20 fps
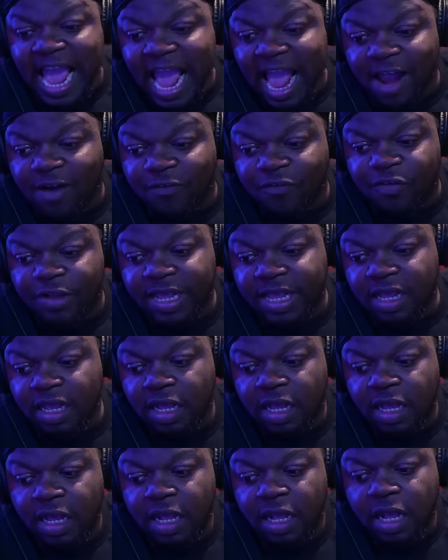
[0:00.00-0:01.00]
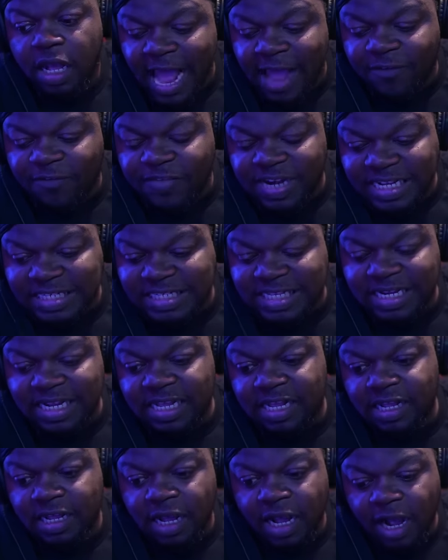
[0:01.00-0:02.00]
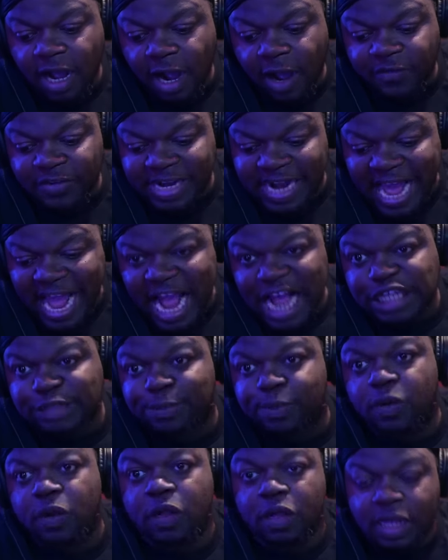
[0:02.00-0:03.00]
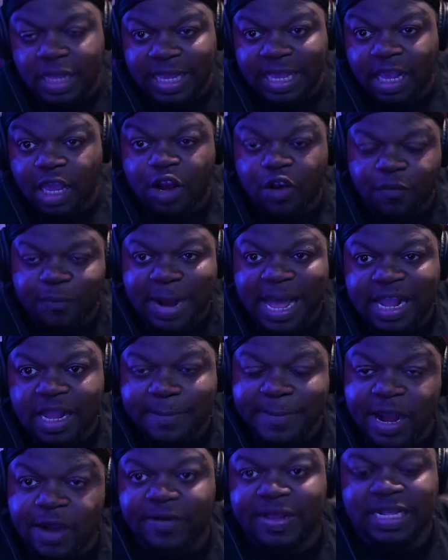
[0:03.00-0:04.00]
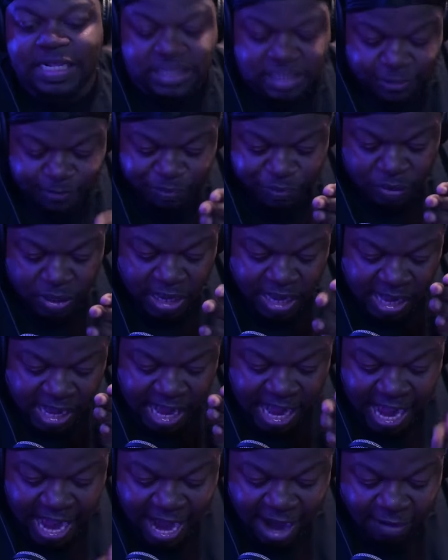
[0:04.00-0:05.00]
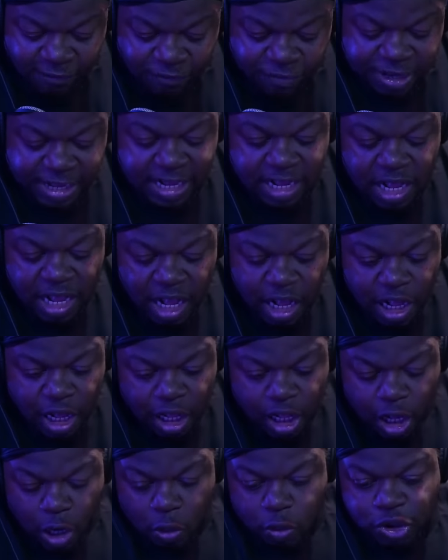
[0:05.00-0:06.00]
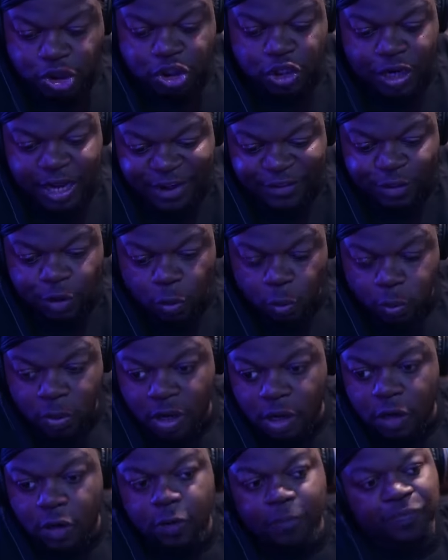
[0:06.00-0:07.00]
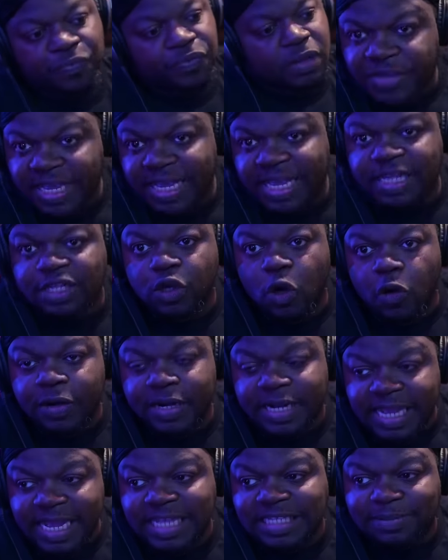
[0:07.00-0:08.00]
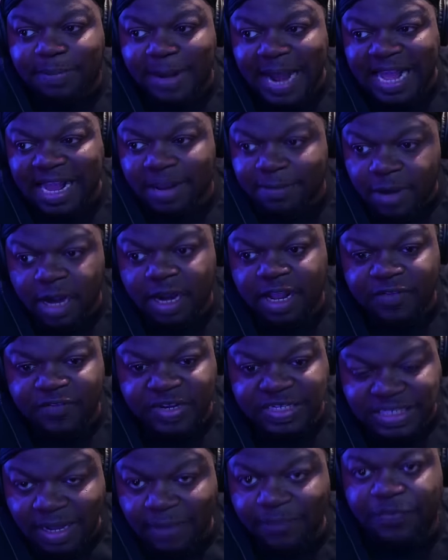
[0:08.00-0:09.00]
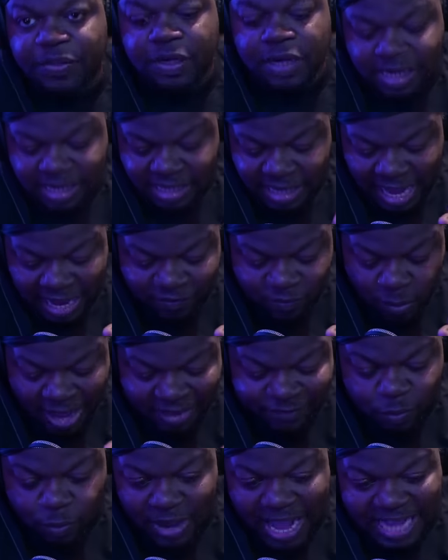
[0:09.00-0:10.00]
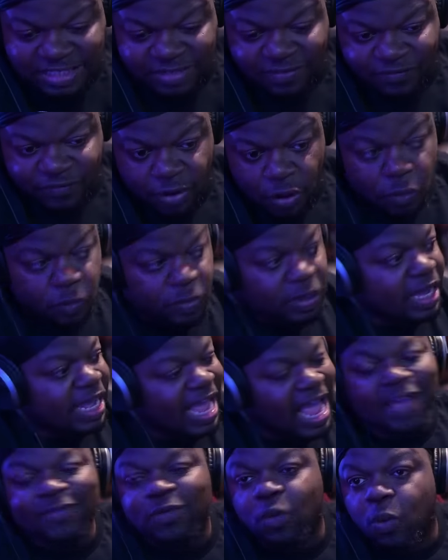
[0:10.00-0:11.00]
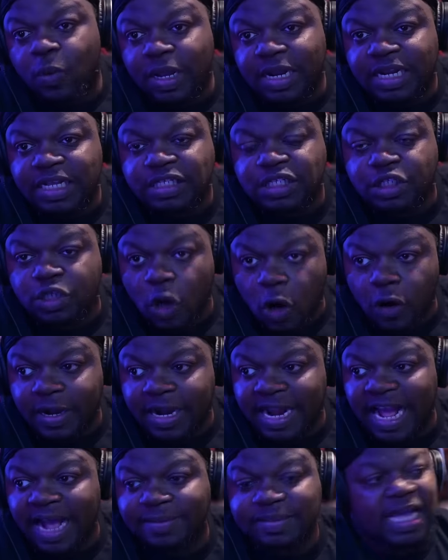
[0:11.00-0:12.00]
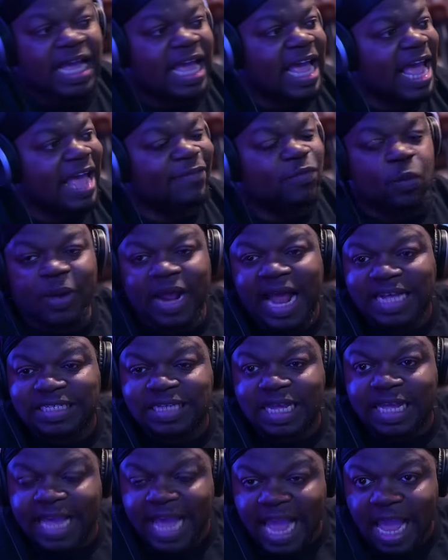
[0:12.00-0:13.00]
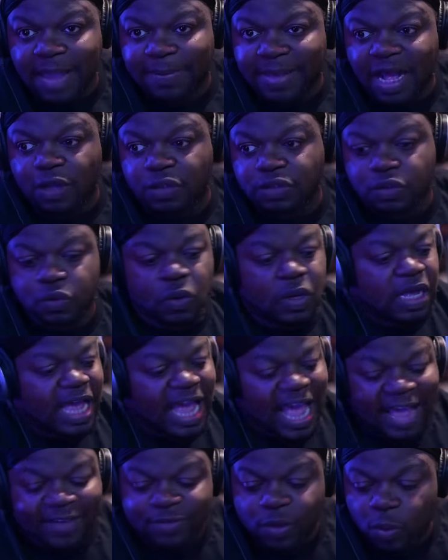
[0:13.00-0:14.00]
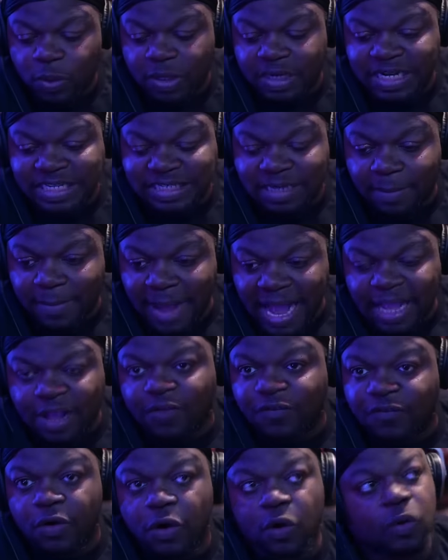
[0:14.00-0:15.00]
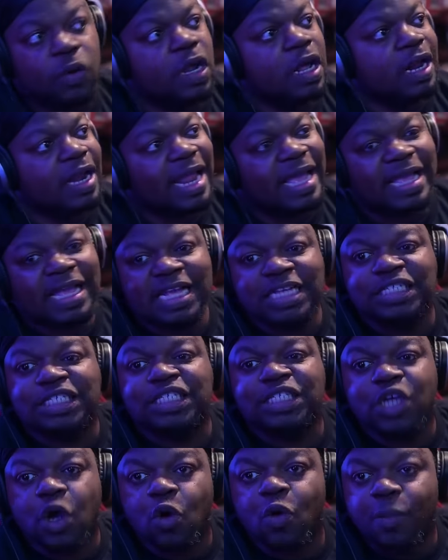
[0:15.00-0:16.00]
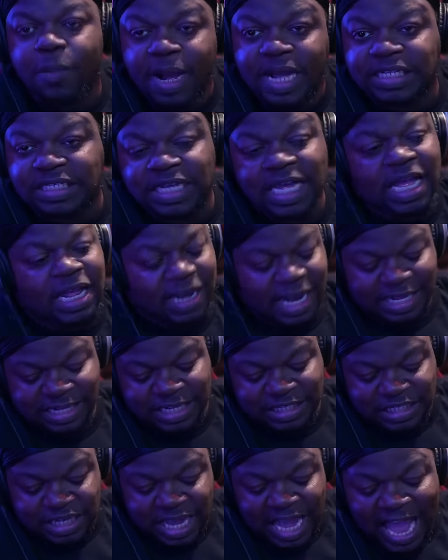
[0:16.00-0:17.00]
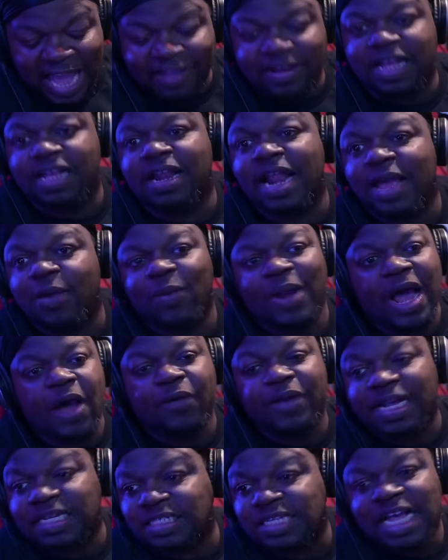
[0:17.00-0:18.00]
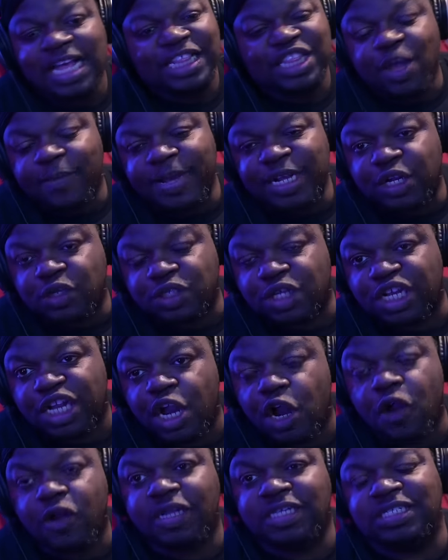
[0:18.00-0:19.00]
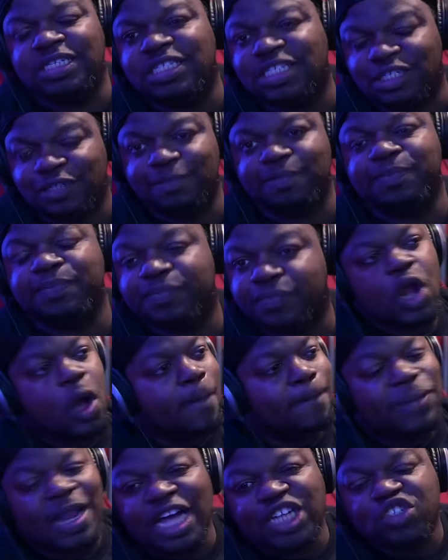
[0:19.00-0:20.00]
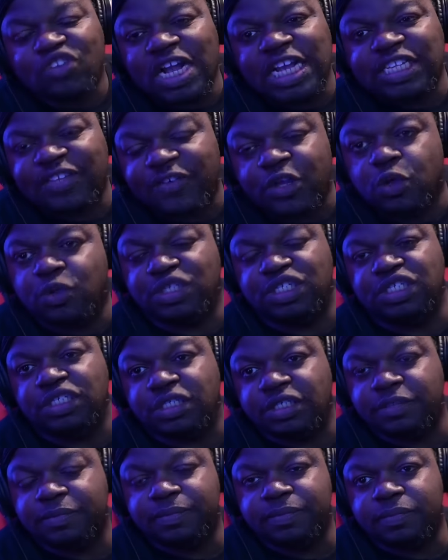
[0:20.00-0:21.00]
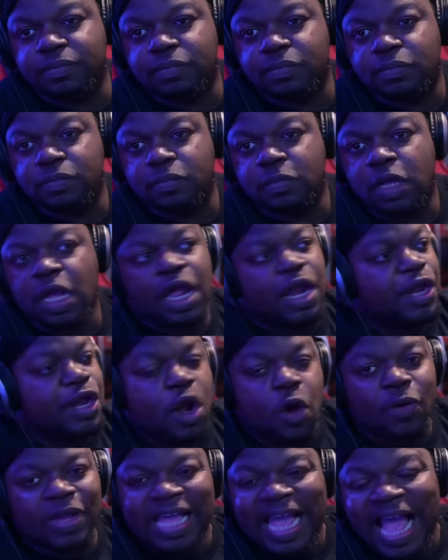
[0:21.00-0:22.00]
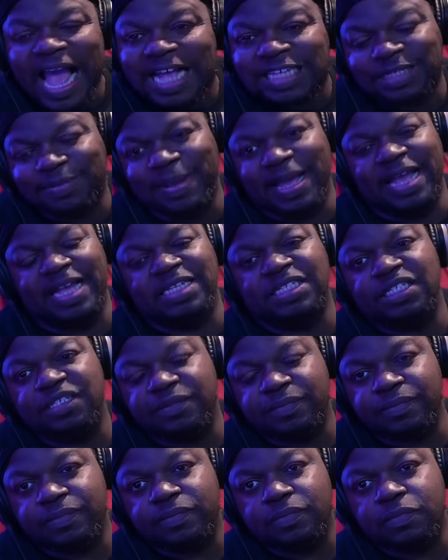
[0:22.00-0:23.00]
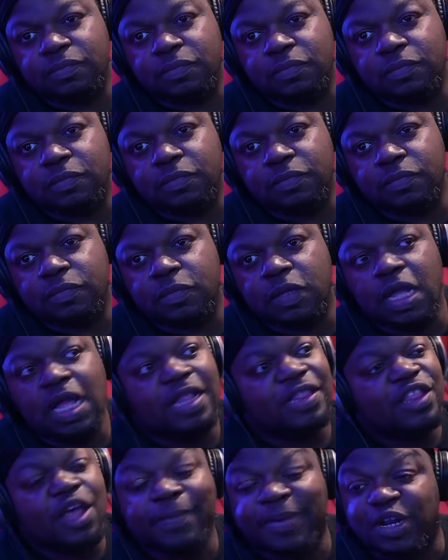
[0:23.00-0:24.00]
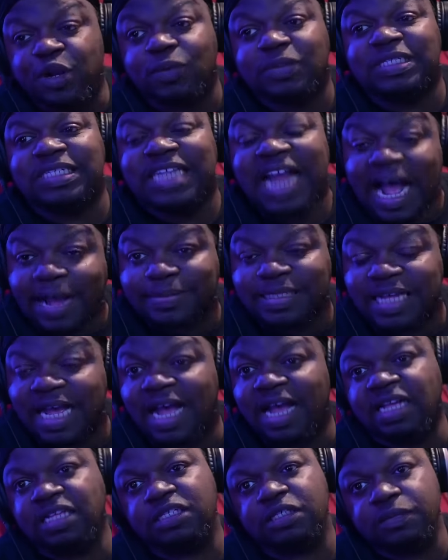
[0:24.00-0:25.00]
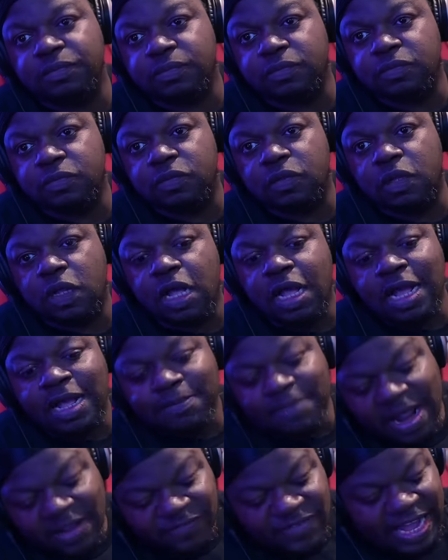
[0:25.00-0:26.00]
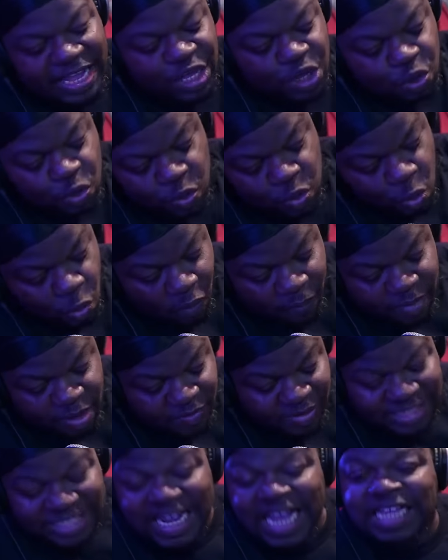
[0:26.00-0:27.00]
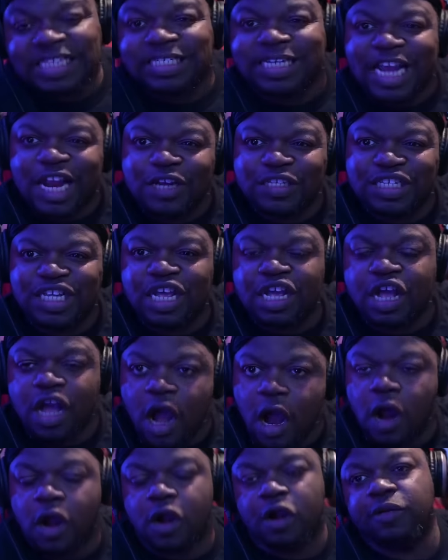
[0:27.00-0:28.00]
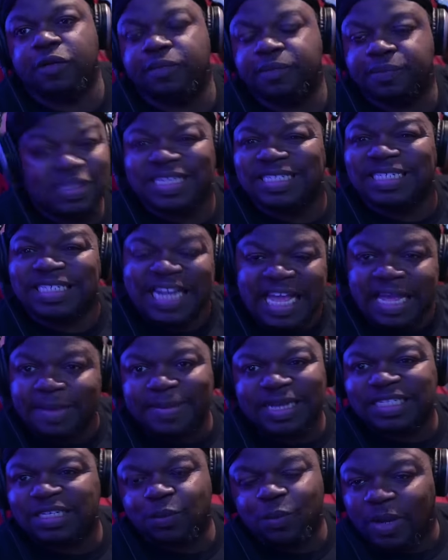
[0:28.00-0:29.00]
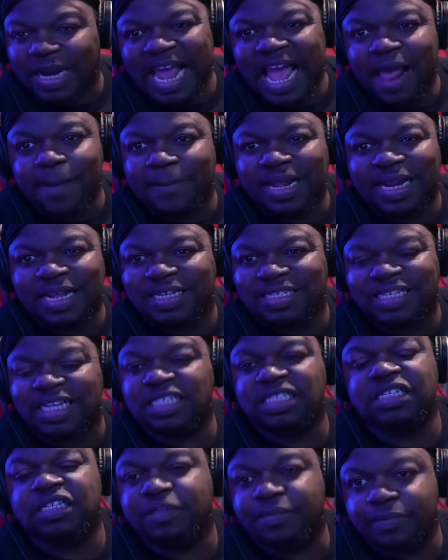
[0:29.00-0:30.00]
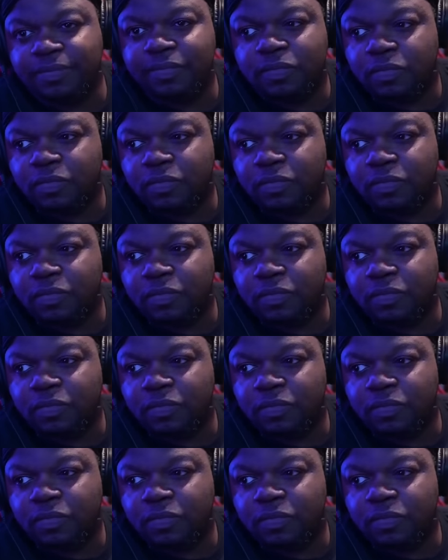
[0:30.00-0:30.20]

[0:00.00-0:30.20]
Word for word: every ethnicity of the diaspora could eat off Black Americans. Every culture in the world feeds or oh, needs black America for something. Everyone, everyone has a phone, everyone needs doorknobs, everyone has a game console, everyone needs a microphone. Like it's so much. Like this like without us, there'd be no security system, no blood transfusions, no gas masks. There'd be no stop signs. Matter of fact, you, you won't be able to change gears in your car. The steam engine wouldn't have been existed.